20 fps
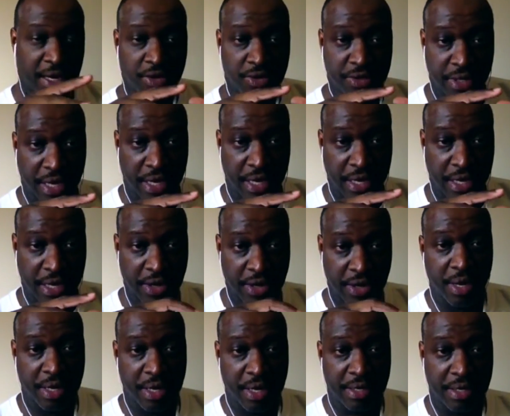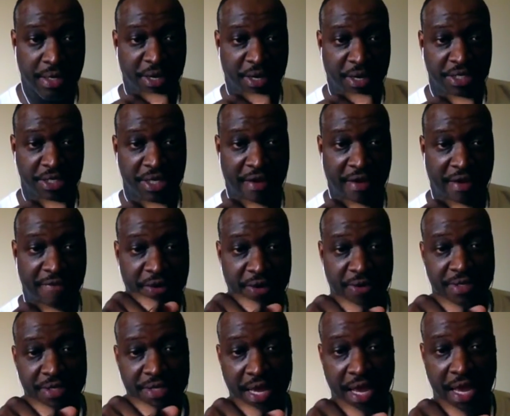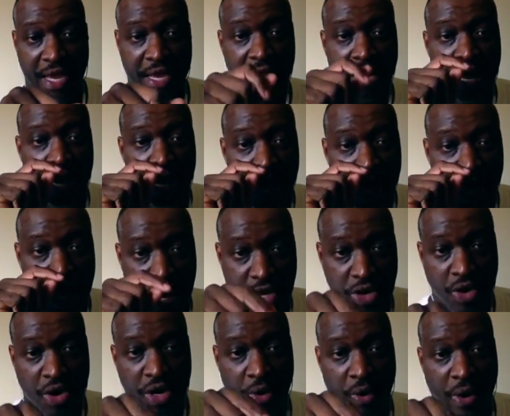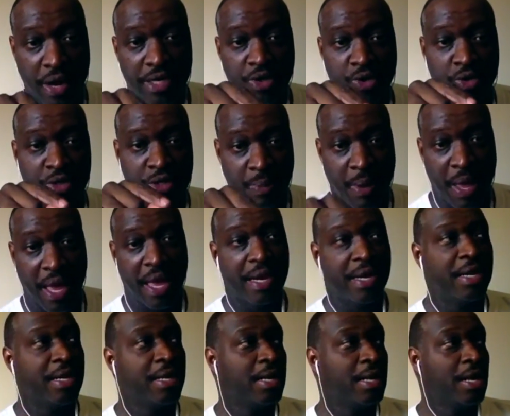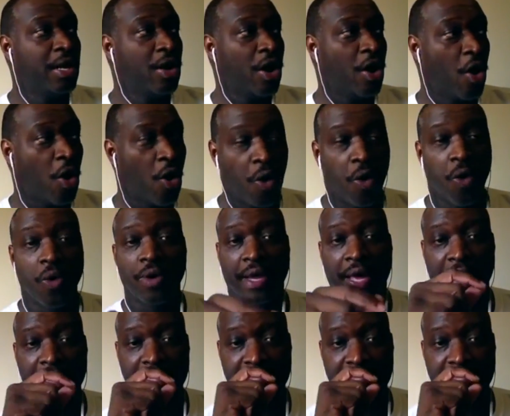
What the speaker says: you say, you know what? Especially that first day, you're going to spend a whole lot of